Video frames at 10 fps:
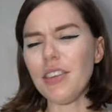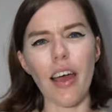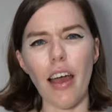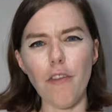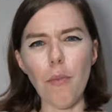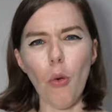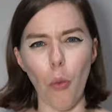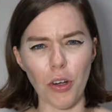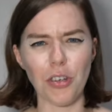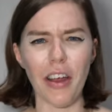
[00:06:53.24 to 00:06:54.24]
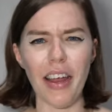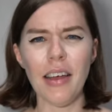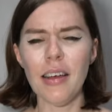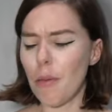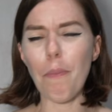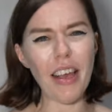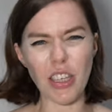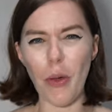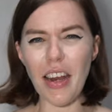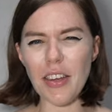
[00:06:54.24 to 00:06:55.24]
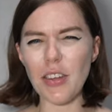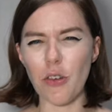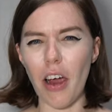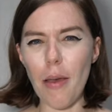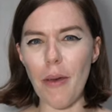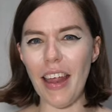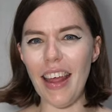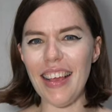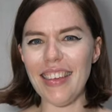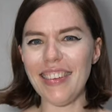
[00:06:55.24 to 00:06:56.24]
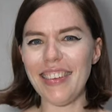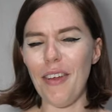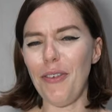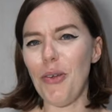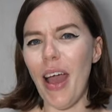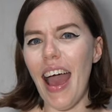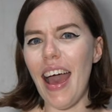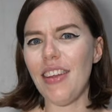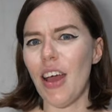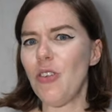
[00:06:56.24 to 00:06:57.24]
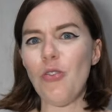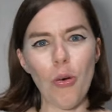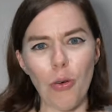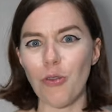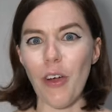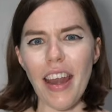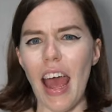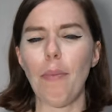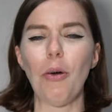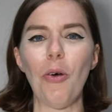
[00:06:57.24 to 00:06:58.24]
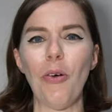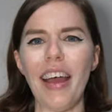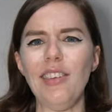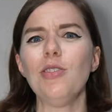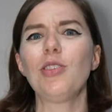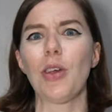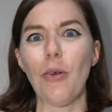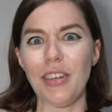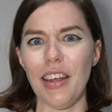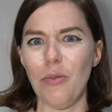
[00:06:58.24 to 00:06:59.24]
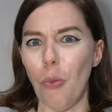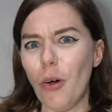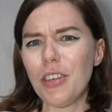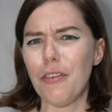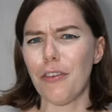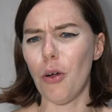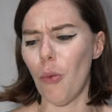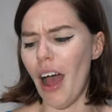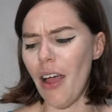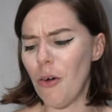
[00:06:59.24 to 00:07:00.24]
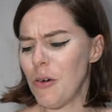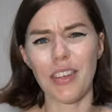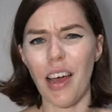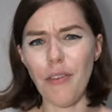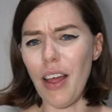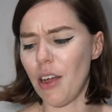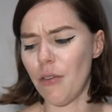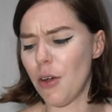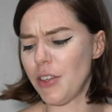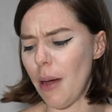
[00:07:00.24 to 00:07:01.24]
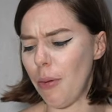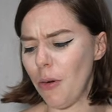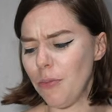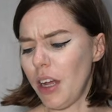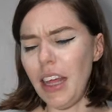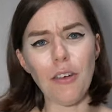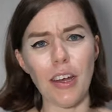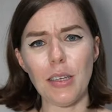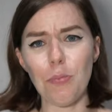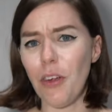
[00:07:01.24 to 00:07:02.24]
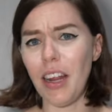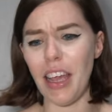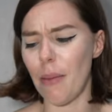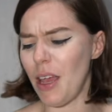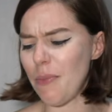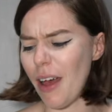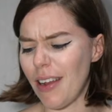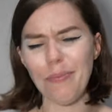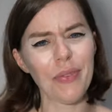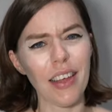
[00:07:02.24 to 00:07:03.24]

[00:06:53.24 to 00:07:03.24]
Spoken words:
it's kind of more watery. The best way to describe it is if you had a normal red apple and you soaked it in water for a while, kind of like a rose apple. Really crisp, really yummy, but